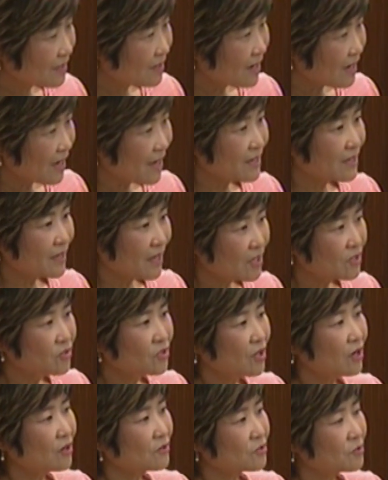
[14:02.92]
I
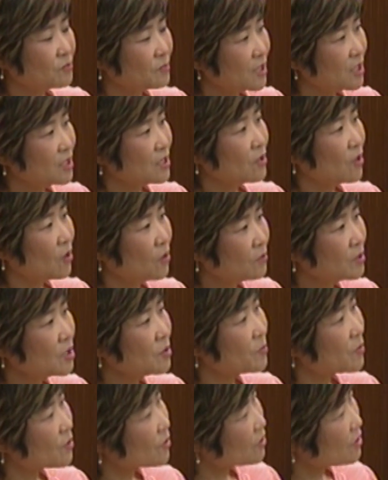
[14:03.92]
cannot be the only
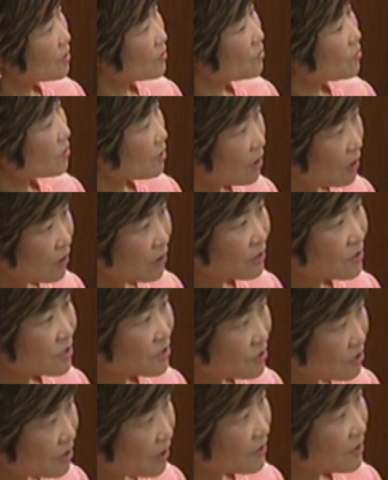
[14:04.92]
person to call the
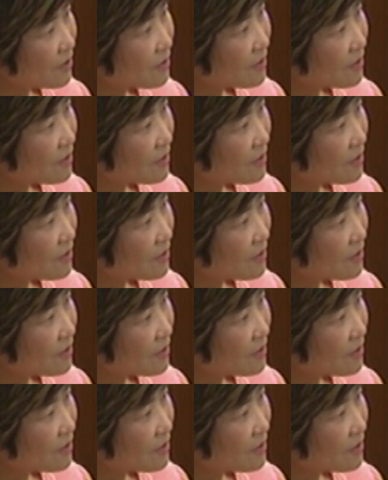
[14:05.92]
shots